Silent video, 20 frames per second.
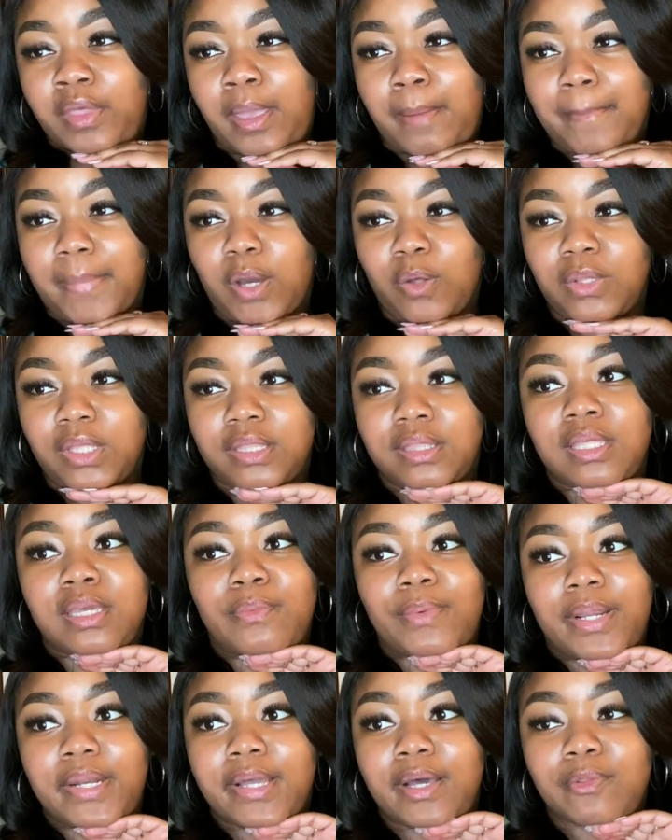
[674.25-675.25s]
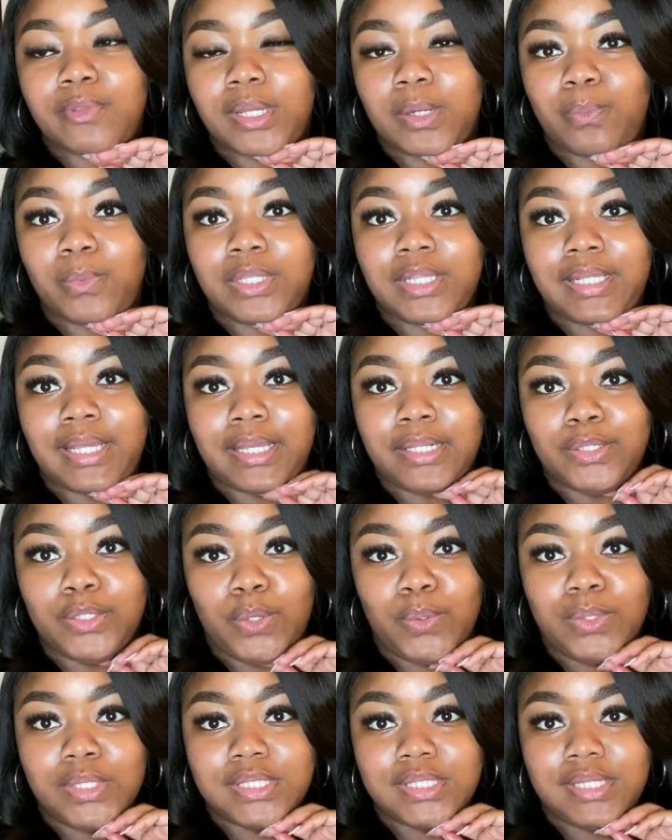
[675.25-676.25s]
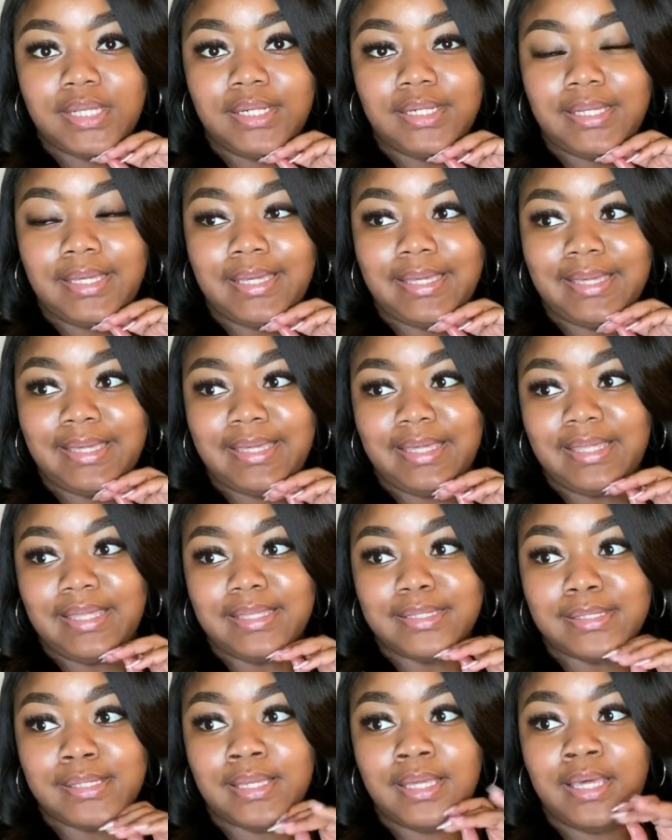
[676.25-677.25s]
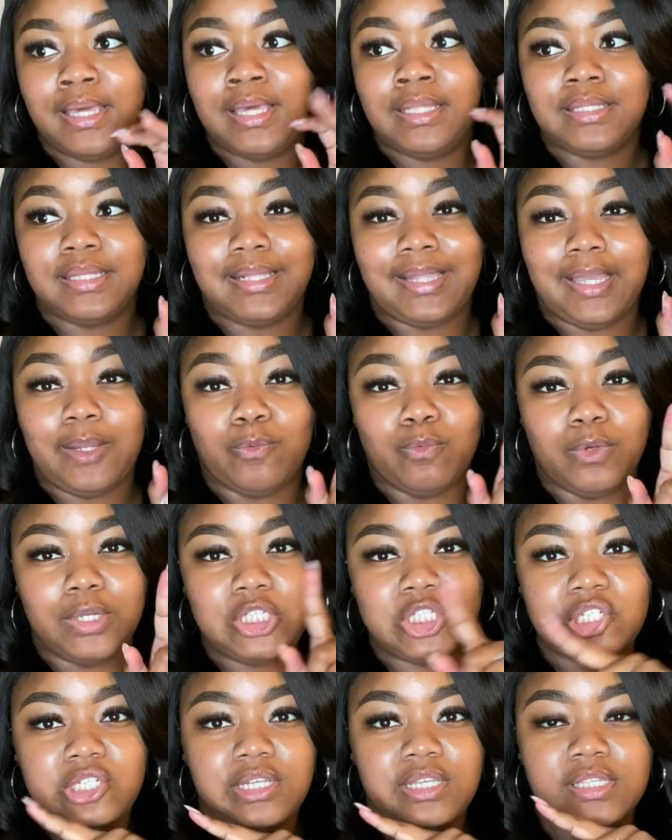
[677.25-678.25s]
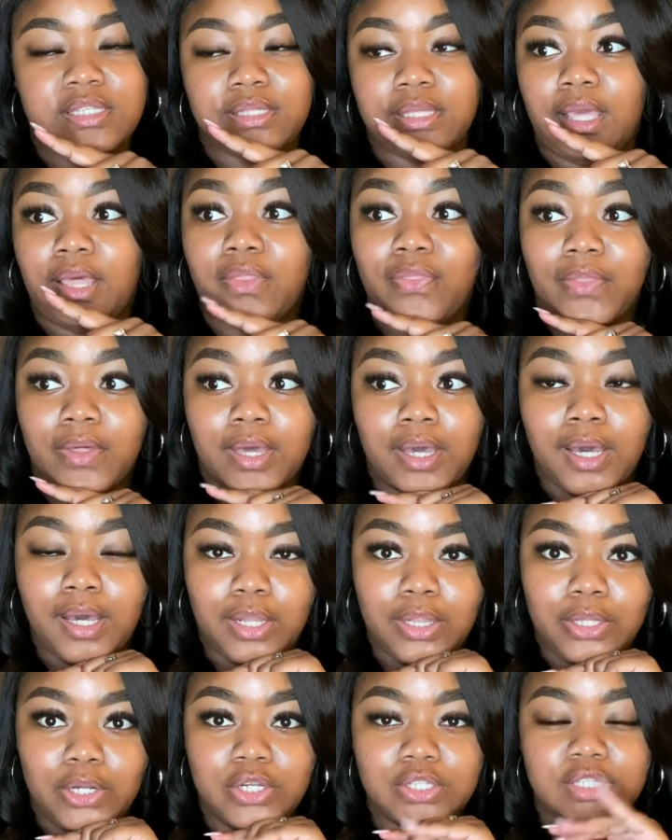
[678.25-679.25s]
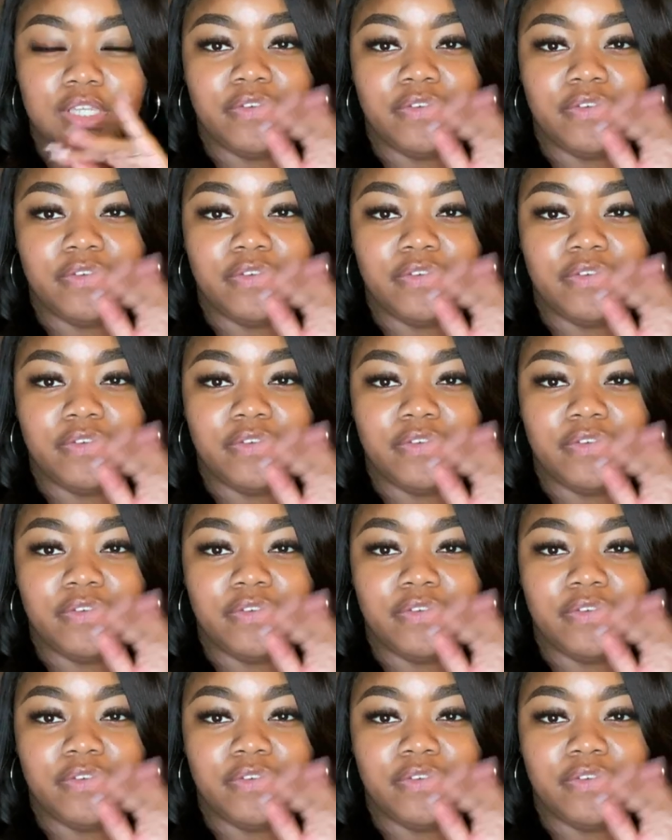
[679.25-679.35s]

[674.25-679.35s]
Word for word: My only thing right now that I'm really like noticing is the like richness and the colors.